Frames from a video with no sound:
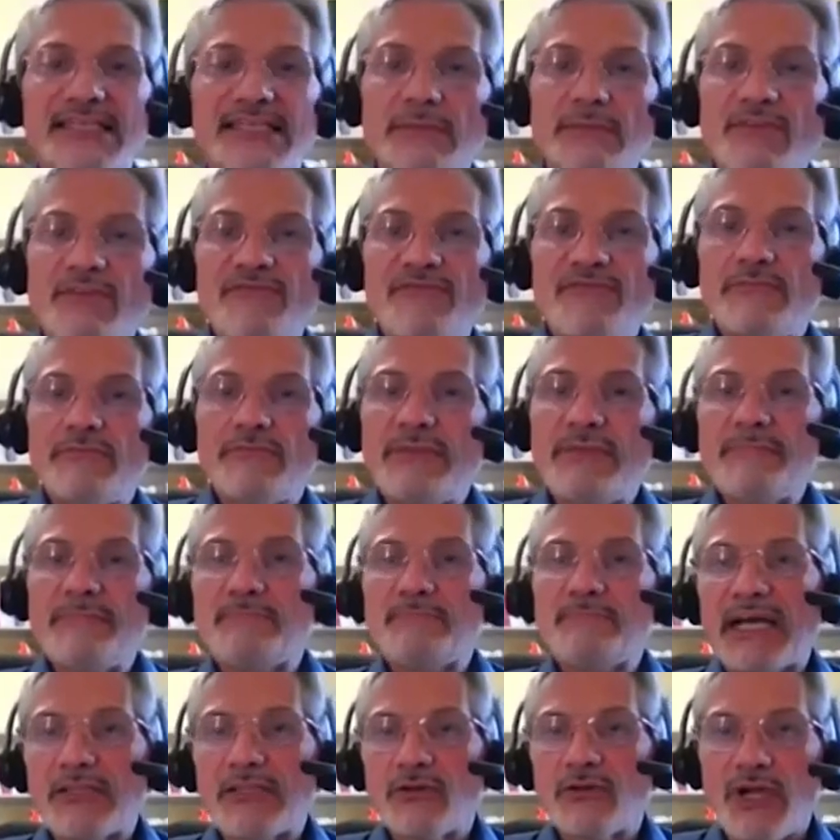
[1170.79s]
some of
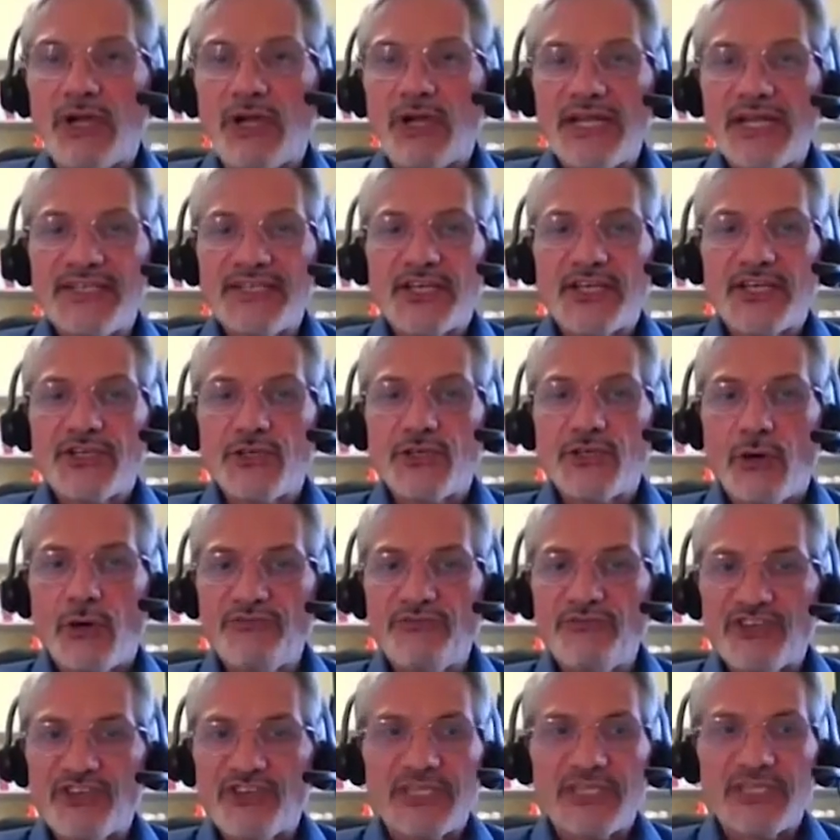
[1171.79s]
them impact localization,
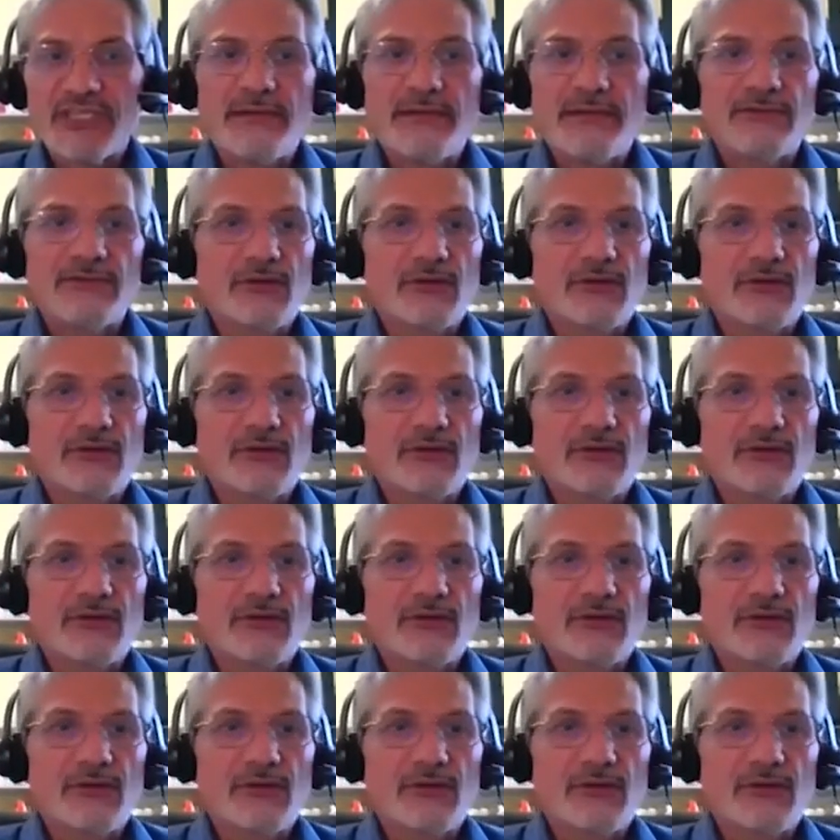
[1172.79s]
obviously.